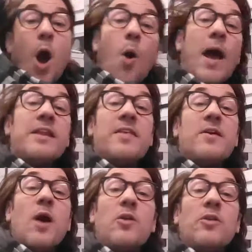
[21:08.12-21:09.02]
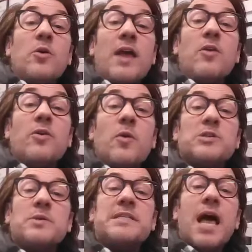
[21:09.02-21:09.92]
I know the
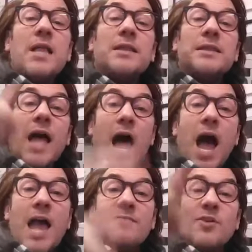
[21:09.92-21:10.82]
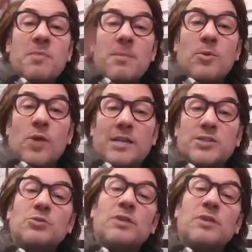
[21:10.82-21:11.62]
question was live or Memorex.